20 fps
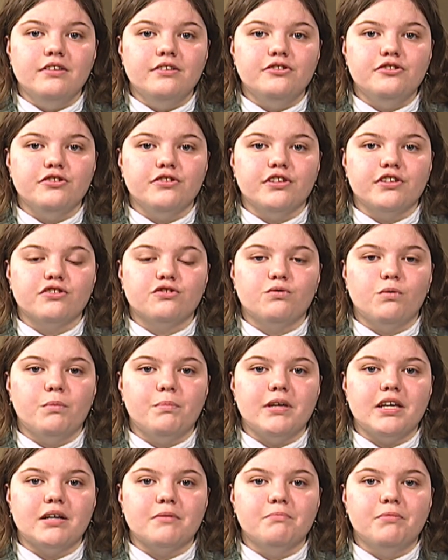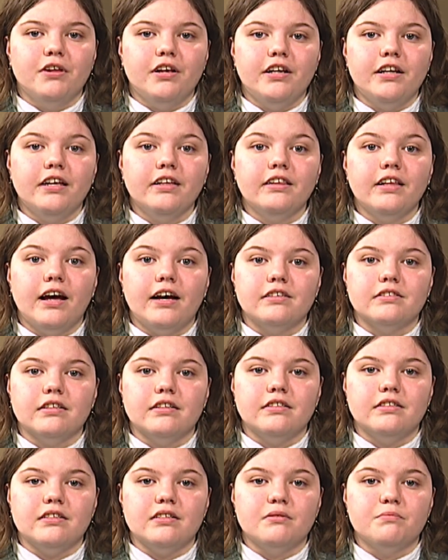juniors will be completing the
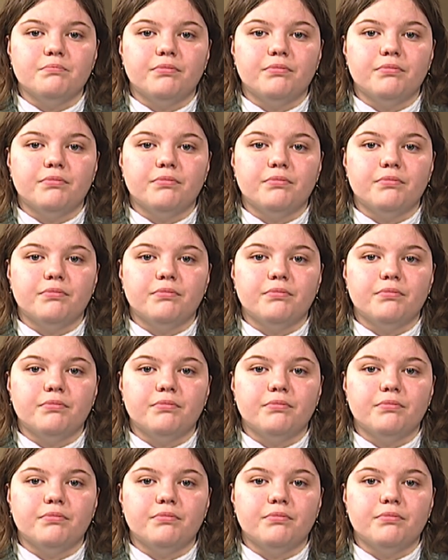SAT